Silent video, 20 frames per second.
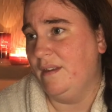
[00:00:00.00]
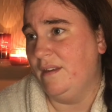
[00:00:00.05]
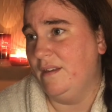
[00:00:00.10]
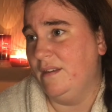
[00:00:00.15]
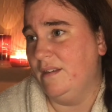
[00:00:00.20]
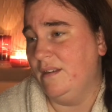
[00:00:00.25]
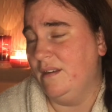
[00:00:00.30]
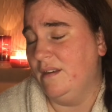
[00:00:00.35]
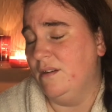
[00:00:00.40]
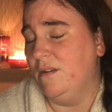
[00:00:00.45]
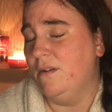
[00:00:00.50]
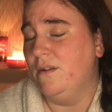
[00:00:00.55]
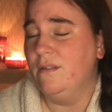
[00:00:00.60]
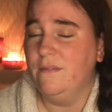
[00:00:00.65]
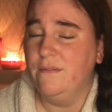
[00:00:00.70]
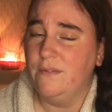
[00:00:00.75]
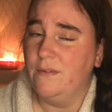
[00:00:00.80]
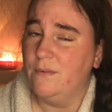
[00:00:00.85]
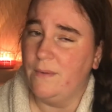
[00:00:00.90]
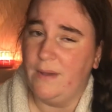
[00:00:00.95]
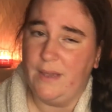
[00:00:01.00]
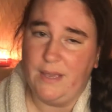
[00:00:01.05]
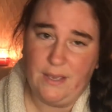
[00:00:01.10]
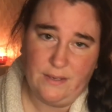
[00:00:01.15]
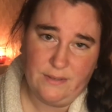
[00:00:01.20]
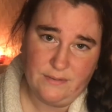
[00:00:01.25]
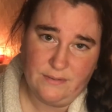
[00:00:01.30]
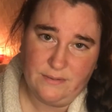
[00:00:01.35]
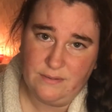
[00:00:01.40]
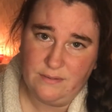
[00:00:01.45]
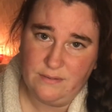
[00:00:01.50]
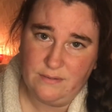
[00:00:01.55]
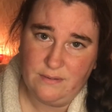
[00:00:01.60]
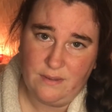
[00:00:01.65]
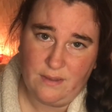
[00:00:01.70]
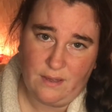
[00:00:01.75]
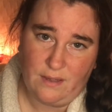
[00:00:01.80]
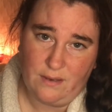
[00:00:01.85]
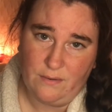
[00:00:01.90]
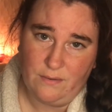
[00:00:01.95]
Like, in all of the ways
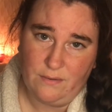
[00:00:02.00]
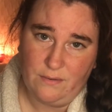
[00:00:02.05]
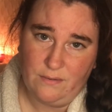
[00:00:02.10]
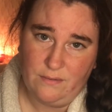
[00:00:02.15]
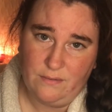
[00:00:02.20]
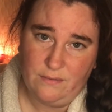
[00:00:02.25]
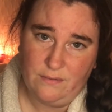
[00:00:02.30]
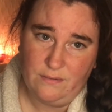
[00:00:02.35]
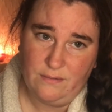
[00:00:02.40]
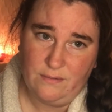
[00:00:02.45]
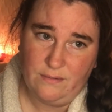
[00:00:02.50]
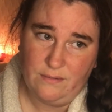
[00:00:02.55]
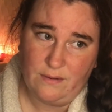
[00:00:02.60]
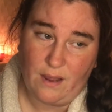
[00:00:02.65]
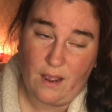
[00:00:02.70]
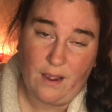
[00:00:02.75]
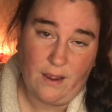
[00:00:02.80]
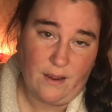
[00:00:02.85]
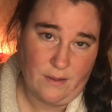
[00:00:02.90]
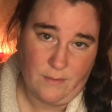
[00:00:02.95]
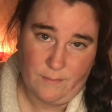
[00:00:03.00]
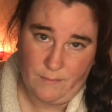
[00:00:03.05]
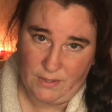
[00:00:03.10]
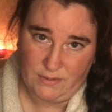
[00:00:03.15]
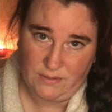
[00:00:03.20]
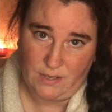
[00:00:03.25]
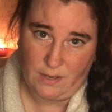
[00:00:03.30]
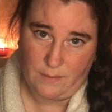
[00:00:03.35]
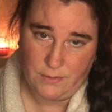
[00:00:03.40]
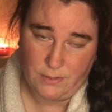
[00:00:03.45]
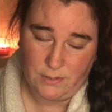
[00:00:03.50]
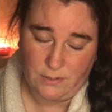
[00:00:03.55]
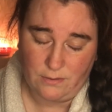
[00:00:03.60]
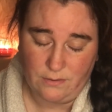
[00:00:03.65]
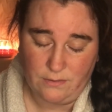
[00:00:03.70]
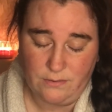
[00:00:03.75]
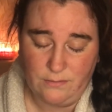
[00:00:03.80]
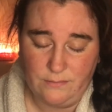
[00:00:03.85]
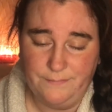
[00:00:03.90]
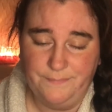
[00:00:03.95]
that I am
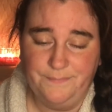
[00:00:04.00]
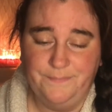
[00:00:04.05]
exceptional.